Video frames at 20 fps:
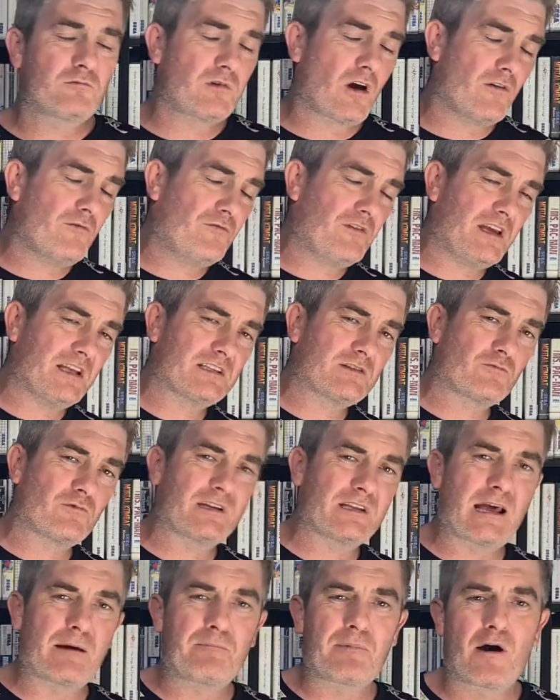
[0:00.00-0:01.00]
Don't forget to
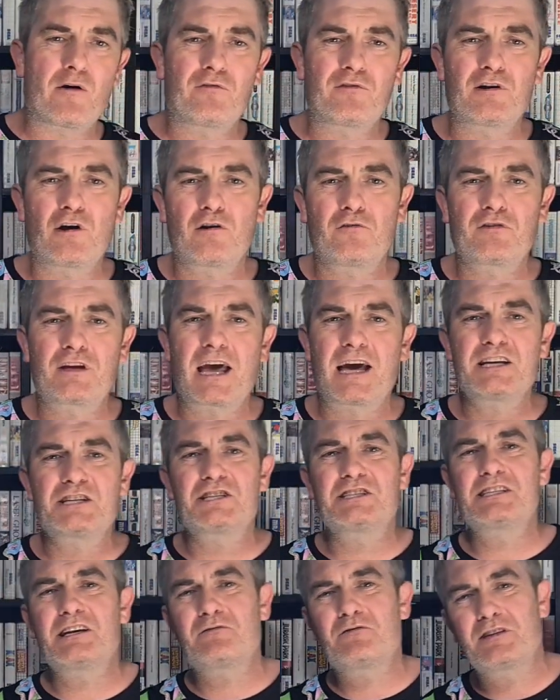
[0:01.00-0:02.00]
ring that bell for
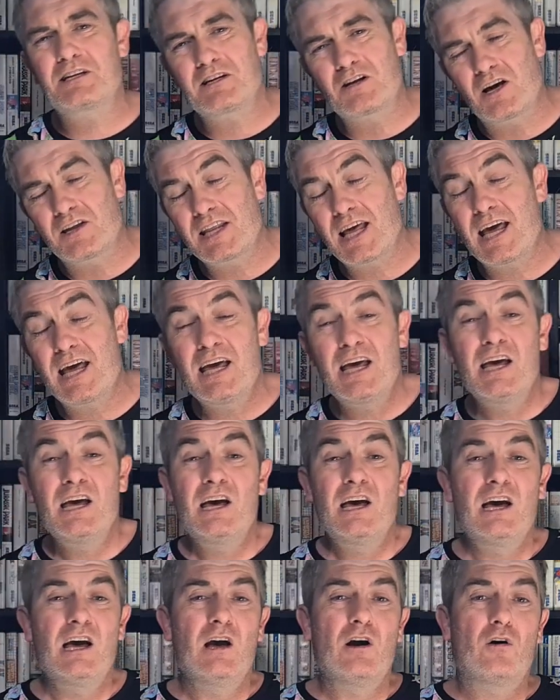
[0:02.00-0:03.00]
notifications, everything like that.
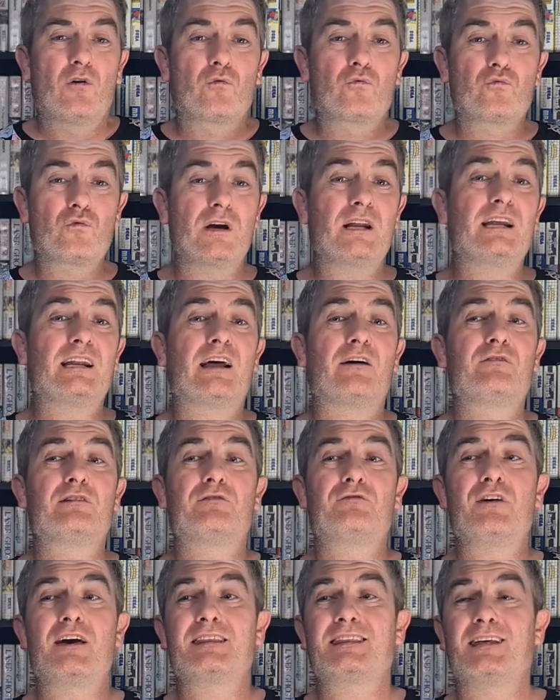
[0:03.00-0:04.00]
Really loving
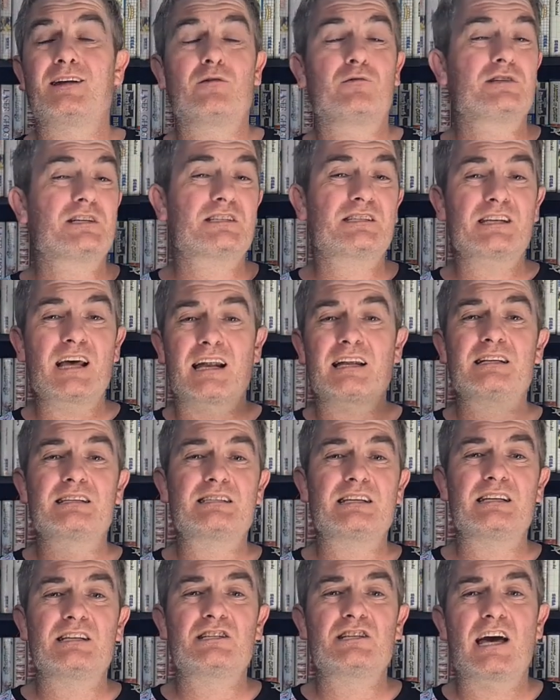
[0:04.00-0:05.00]
the fact that we're just starting to
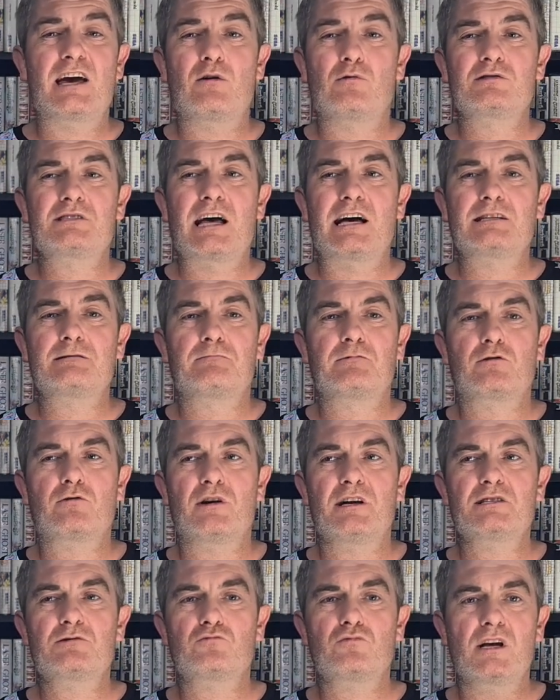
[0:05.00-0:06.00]
see the channel start to
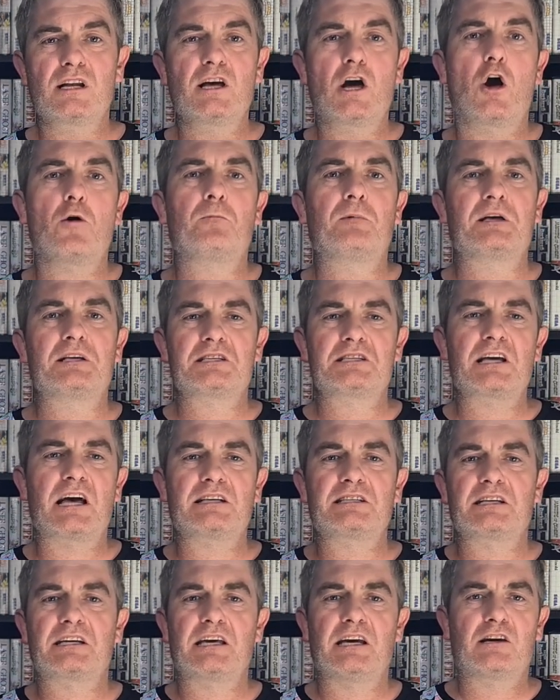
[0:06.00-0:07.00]
progress. Really hoping it
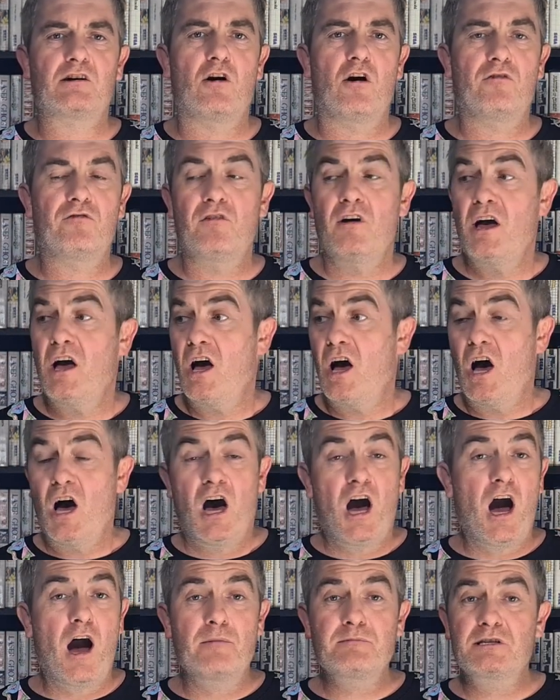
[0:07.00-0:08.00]
starts to kick off.
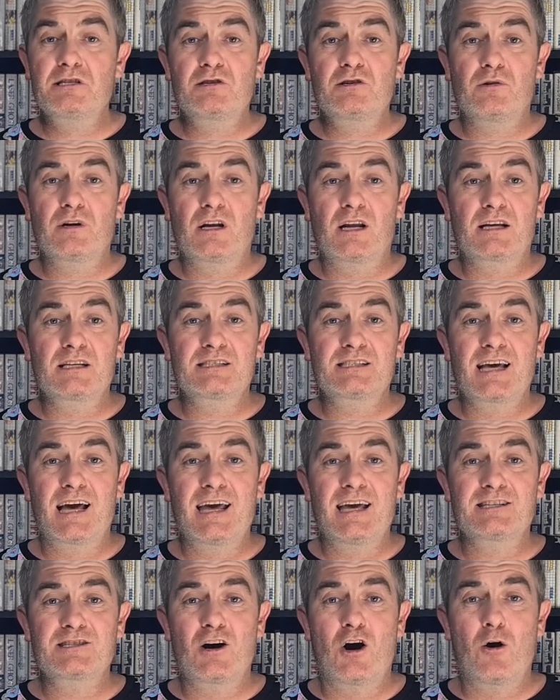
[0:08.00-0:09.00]
I'm just doing, like I
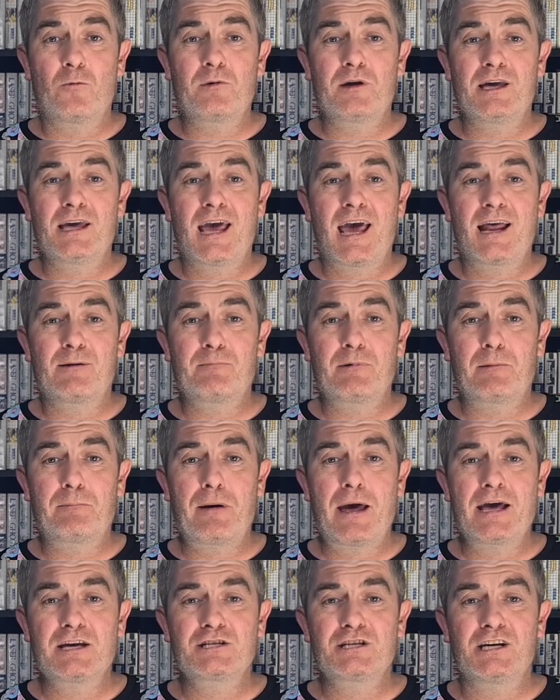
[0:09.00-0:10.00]
say, as a hobby and a bit of
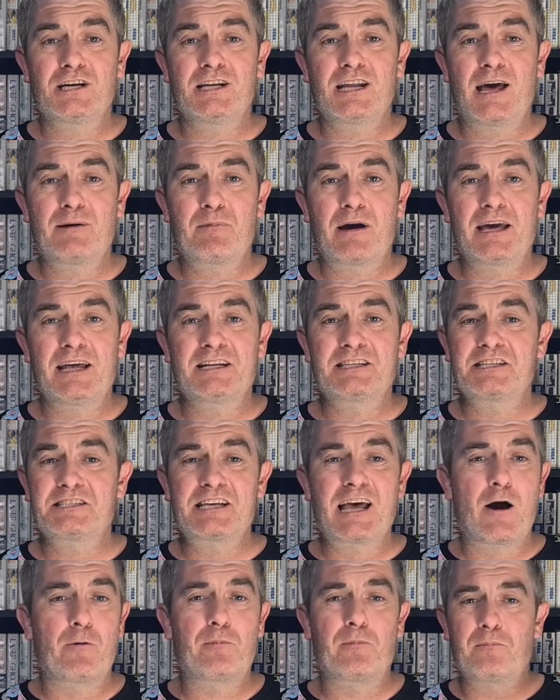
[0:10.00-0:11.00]
passion, and my
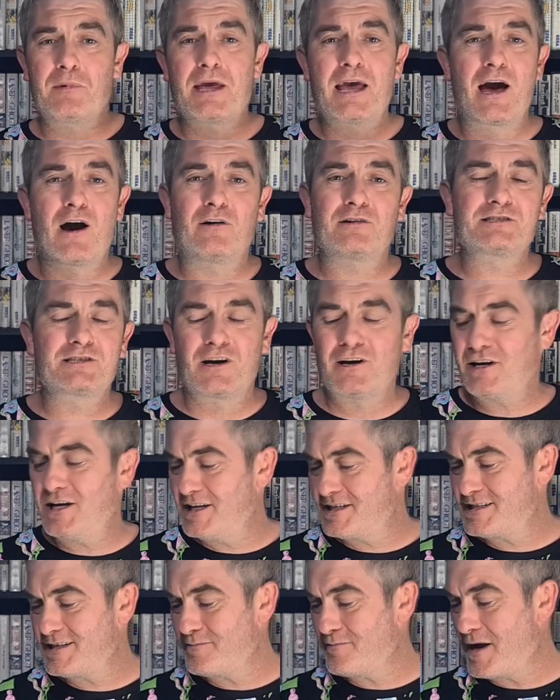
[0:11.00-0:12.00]
editor's helping me out. So
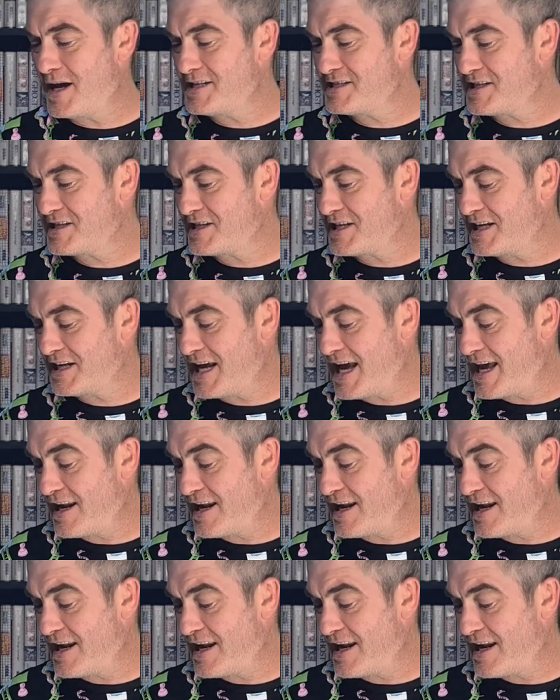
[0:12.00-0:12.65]
it's an amazing thing.